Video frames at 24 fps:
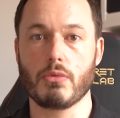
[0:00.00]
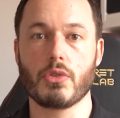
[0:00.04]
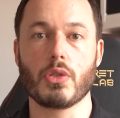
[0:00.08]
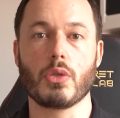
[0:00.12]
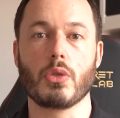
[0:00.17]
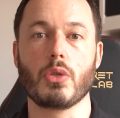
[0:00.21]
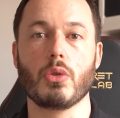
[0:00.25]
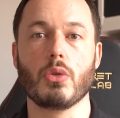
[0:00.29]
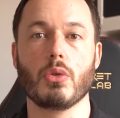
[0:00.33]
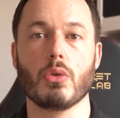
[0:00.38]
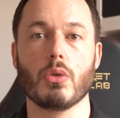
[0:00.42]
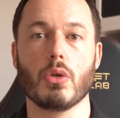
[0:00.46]
so
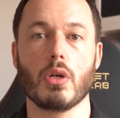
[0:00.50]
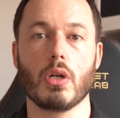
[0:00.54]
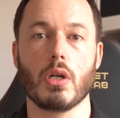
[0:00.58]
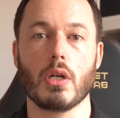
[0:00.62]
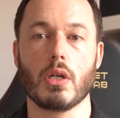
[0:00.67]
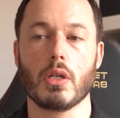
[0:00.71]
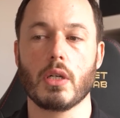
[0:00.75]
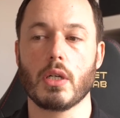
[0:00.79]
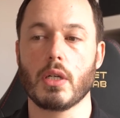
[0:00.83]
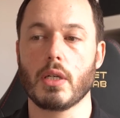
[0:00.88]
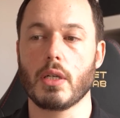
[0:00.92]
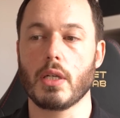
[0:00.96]
you
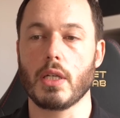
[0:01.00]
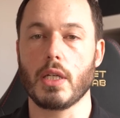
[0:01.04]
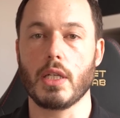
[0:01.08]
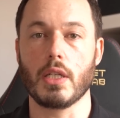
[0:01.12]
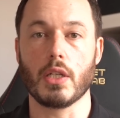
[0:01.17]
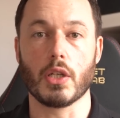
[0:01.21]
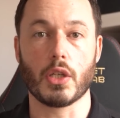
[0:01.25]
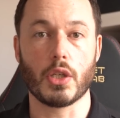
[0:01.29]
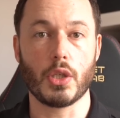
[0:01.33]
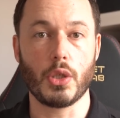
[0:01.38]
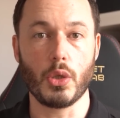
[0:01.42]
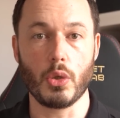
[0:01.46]
are
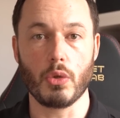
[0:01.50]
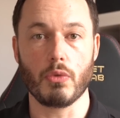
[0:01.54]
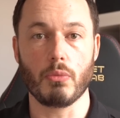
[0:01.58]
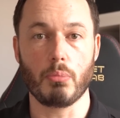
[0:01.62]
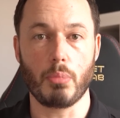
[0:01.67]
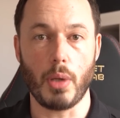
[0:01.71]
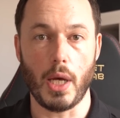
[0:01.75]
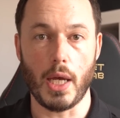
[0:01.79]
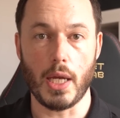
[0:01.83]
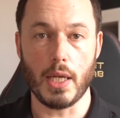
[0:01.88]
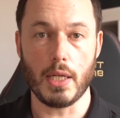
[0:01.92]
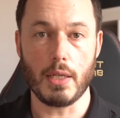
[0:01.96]
in
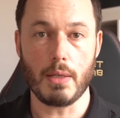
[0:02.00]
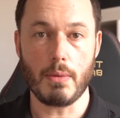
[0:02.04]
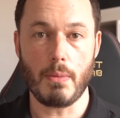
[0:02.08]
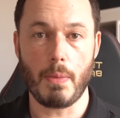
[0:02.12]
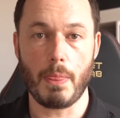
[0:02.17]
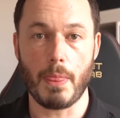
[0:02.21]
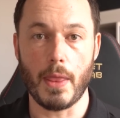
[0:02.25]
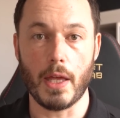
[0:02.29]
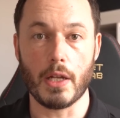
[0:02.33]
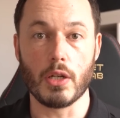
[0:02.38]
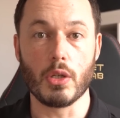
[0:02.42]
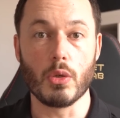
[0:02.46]
acute pain
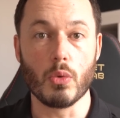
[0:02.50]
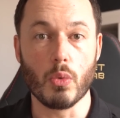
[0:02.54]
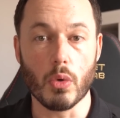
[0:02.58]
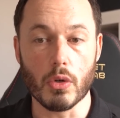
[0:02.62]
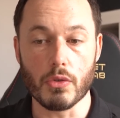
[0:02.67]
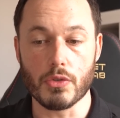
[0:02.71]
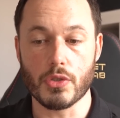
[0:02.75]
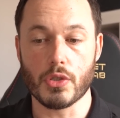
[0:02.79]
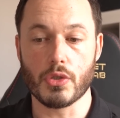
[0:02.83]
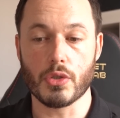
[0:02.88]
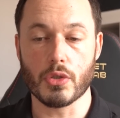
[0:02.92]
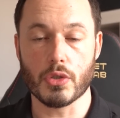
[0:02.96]
and you
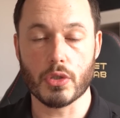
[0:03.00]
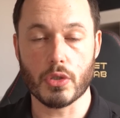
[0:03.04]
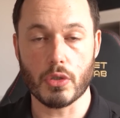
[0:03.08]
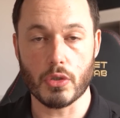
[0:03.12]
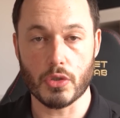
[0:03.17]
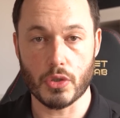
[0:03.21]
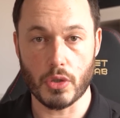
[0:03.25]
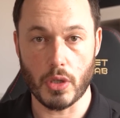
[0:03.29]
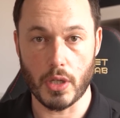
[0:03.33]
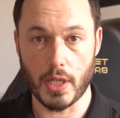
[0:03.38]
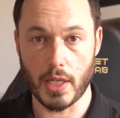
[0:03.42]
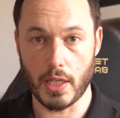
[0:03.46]
want to just
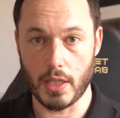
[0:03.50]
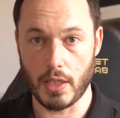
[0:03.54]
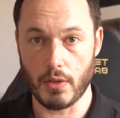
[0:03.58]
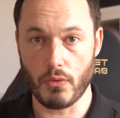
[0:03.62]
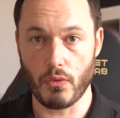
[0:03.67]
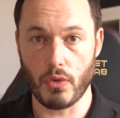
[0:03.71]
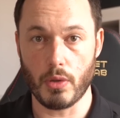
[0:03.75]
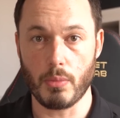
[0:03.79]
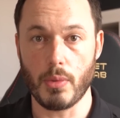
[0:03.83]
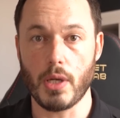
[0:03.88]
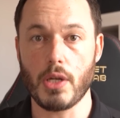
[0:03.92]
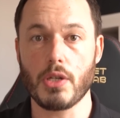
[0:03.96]
try and get the
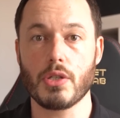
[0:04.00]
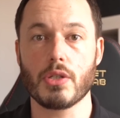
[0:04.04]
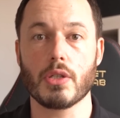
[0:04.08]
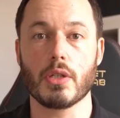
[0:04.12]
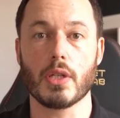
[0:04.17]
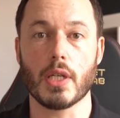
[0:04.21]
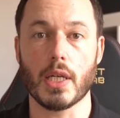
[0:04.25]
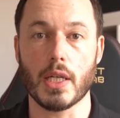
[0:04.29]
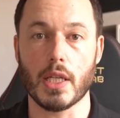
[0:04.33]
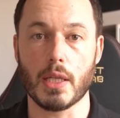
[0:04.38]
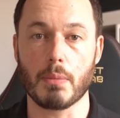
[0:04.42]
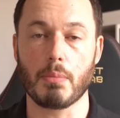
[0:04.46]

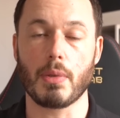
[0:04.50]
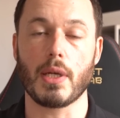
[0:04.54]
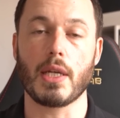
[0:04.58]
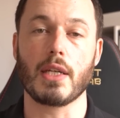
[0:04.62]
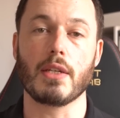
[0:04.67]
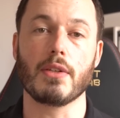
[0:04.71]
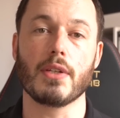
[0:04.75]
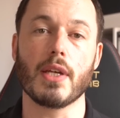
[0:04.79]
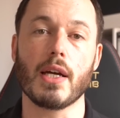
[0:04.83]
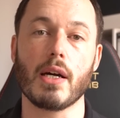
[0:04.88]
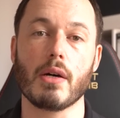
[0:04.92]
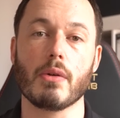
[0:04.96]
inflammation and the
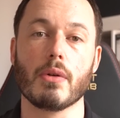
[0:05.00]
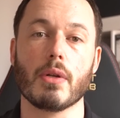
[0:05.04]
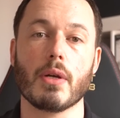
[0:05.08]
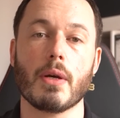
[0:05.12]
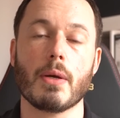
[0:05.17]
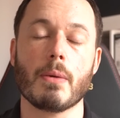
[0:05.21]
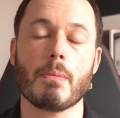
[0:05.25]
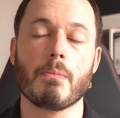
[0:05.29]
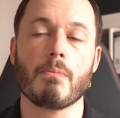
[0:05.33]
pain down.